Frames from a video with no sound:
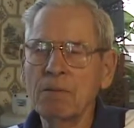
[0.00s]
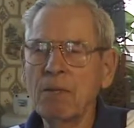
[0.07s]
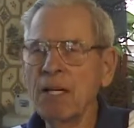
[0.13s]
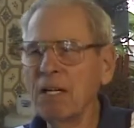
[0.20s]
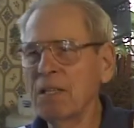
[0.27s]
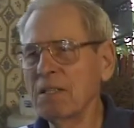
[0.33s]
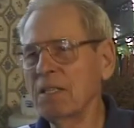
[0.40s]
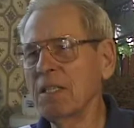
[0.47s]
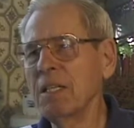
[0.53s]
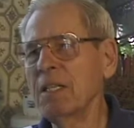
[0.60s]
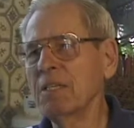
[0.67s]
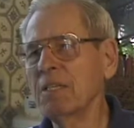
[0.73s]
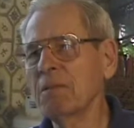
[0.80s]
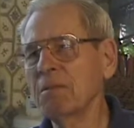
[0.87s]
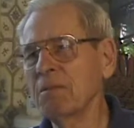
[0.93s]
Well,
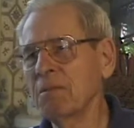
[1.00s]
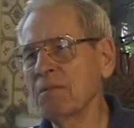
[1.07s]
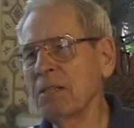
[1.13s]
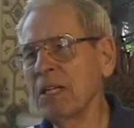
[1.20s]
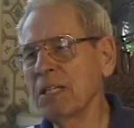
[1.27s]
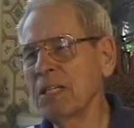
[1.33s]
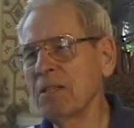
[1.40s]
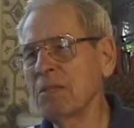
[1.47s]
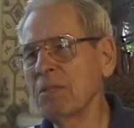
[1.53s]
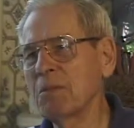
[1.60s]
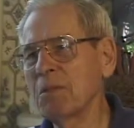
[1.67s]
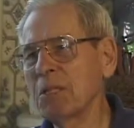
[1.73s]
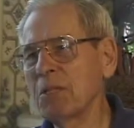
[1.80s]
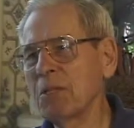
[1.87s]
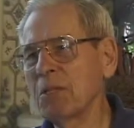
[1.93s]
as a fact, I was
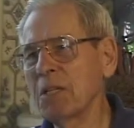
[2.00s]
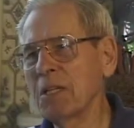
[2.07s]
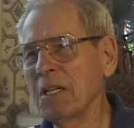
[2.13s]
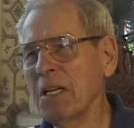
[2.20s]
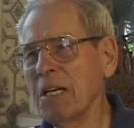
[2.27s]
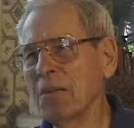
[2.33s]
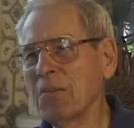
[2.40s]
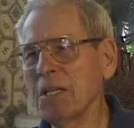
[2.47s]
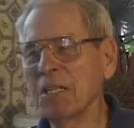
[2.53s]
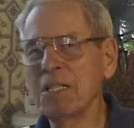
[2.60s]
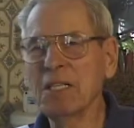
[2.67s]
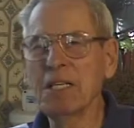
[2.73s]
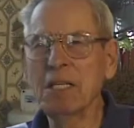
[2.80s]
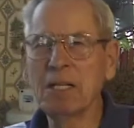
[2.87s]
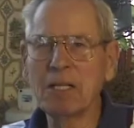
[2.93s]
busier than that because
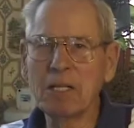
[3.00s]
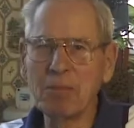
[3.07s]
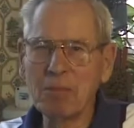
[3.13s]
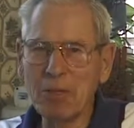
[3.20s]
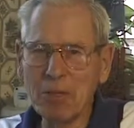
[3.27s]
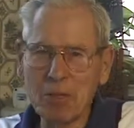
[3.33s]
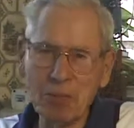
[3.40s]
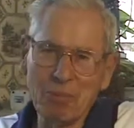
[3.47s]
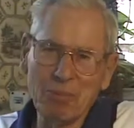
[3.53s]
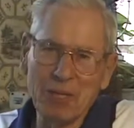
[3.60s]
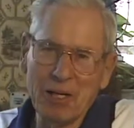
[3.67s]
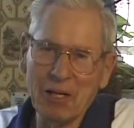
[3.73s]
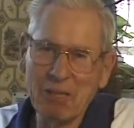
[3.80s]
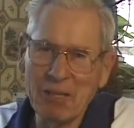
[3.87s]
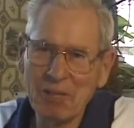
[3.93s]
I had a commercial
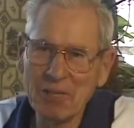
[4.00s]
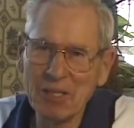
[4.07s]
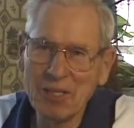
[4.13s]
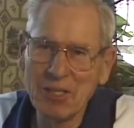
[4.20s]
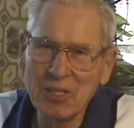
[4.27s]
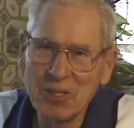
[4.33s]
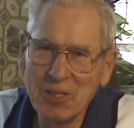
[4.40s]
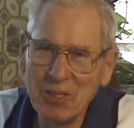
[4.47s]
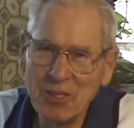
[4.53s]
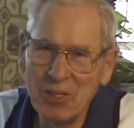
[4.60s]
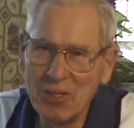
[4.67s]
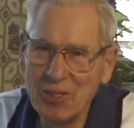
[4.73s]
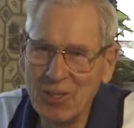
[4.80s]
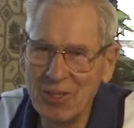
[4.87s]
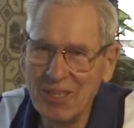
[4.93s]
part of my business
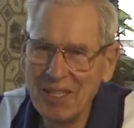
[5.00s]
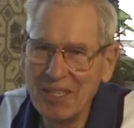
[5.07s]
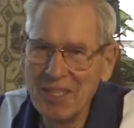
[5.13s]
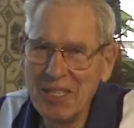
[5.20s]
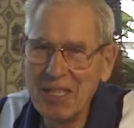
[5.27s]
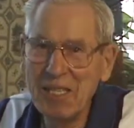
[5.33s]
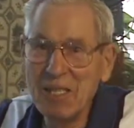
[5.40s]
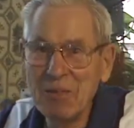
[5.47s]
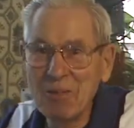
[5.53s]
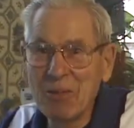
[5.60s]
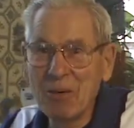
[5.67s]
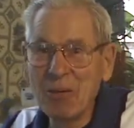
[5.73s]
too, even a